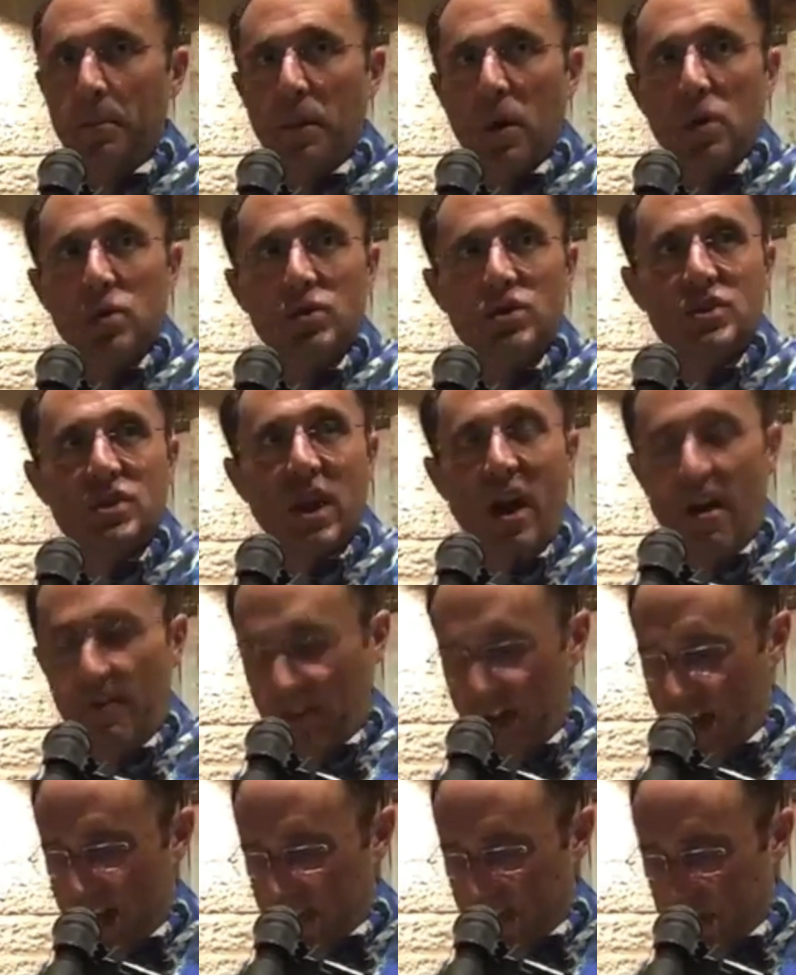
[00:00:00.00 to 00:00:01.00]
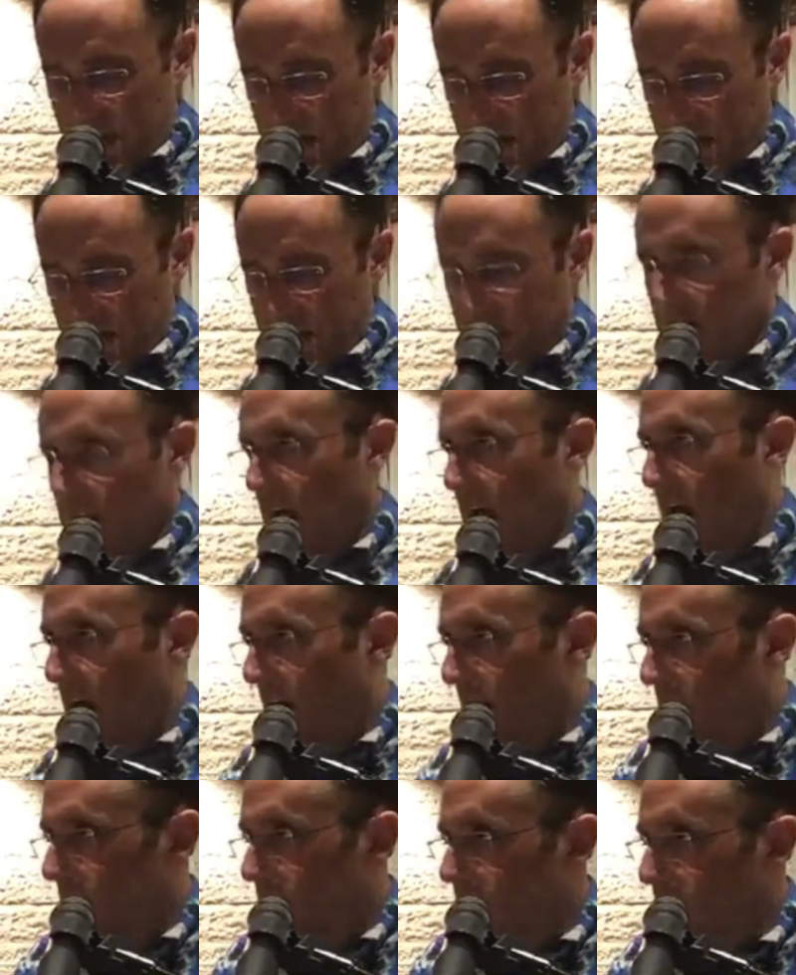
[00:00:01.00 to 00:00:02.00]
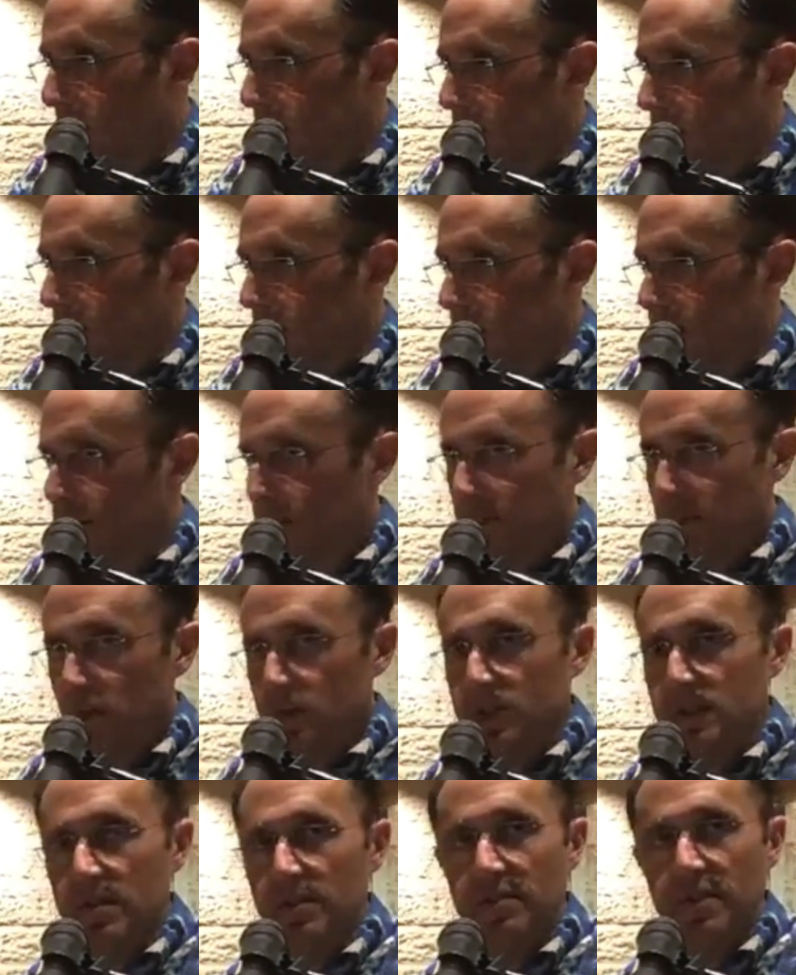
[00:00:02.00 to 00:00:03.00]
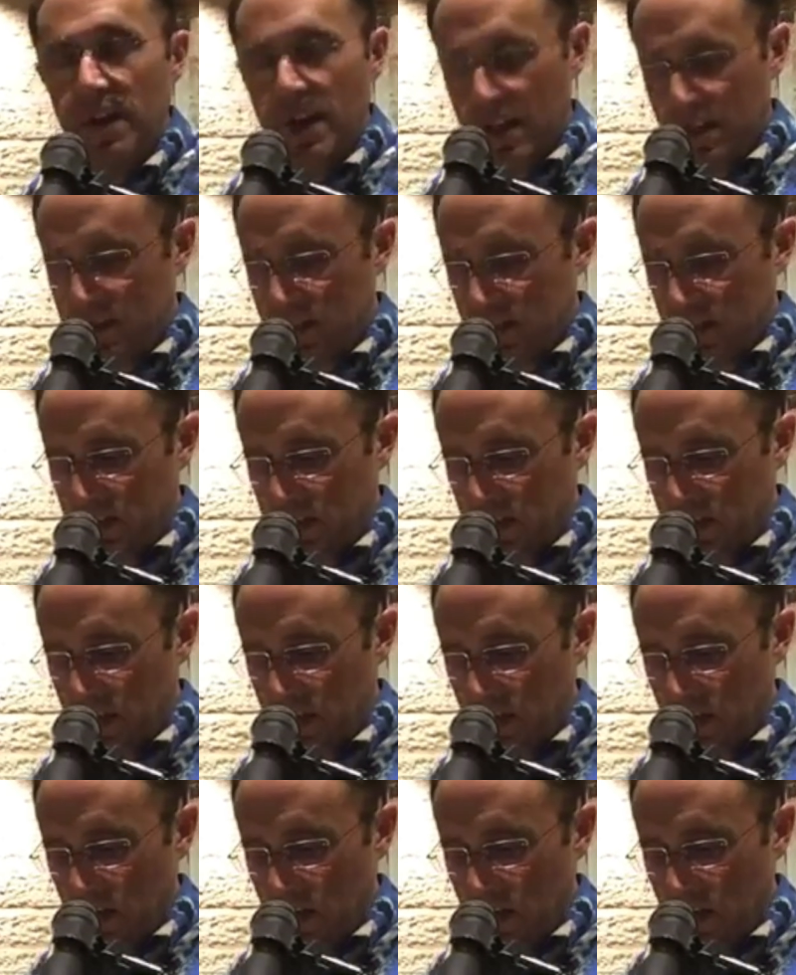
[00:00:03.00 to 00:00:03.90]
most of us, not all of us, but most of us